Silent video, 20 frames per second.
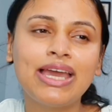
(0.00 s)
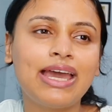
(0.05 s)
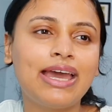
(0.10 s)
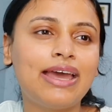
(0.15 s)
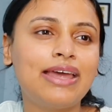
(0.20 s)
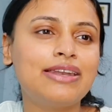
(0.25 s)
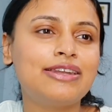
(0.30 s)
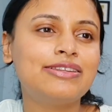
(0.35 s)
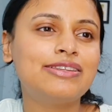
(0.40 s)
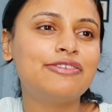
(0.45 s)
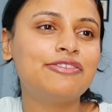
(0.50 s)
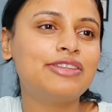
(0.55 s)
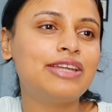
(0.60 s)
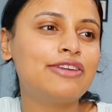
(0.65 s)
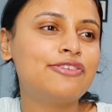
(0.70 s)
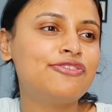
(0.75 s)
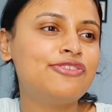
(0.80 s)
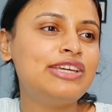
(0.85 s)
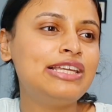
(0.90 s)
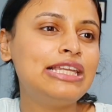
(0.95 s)
and
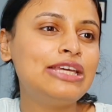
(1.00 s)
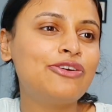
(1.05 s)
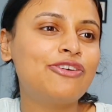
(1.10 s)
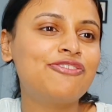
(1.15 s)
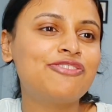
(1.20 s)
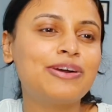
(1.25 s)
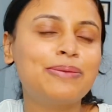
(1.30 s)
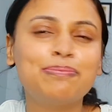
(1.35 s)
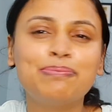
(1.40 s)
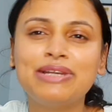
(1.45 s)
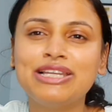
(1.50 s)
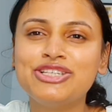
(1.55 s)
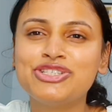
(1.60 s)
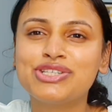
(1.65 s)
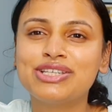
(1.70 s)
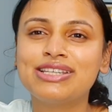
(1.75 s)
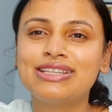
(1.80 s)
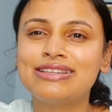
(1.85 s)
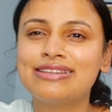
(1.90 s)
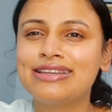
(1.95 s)
that feeling of
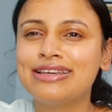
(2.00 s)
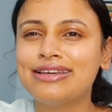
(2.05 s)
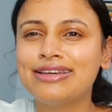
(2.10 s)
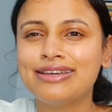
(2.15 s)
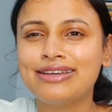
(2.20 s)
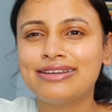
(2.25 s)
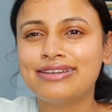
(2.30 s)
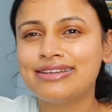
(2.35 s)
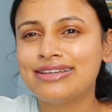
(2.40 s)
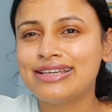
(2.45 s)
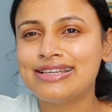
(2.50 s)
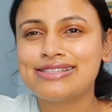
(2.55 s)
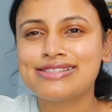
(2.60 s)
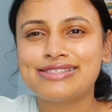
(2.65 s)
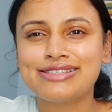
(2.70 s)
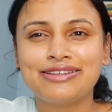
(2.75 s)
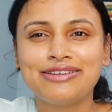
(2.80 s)
completion is